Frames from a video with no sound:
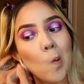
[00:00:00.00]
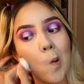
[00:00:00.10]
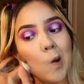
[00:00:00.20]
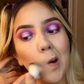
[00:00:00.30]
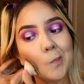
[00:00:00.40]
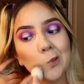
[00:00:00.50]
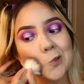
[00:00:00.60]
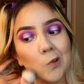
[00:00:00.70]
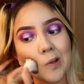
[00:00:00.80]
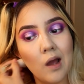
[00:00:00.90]
And I'm gonna show
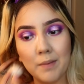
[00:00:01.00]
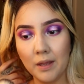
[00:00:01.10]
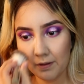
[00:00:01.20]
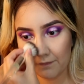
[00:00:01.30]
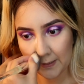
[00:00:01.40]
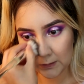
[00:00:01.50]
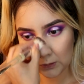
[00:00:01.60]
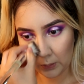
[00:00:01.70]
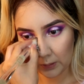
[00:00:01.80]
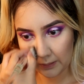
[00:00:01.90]
you how I make my face
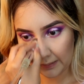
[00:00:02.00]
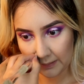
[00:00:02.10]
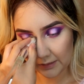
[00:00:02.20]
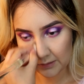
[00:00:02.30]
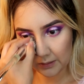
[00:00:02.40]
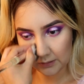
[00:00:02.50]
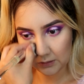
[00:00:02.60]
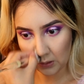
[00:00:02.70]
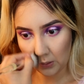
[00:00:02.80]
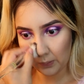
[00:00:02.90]
don't look like, not to look
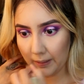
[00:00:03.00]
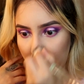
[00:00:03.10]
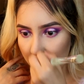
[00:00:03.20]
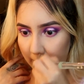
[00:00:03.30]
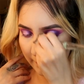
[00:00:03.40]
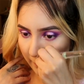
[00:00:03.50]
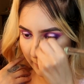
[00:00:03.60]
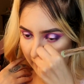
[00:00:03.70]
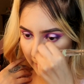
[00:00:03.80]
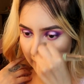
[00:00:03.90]
so like
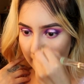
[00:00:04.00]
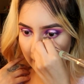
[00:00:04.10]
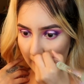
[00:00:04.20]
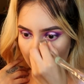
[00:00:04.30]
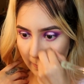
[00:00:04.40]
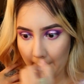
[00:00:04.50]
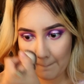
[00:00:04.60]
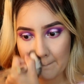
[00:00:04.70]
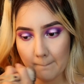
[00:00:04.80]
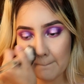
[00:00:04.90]
cakey
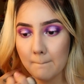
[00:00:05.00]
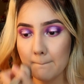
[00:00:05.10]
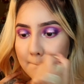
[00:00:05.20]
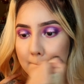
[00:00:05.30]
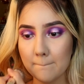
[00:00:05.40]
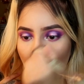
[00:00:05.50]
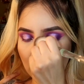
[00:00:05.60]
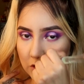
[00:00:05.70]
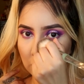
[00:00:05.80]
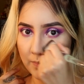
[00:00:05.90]
or
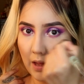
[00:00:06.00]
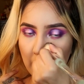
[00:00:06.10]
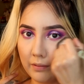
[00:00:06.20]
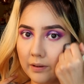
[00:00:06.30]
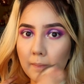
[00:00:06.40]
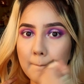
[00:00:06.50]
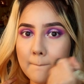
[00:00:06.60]
too powdery.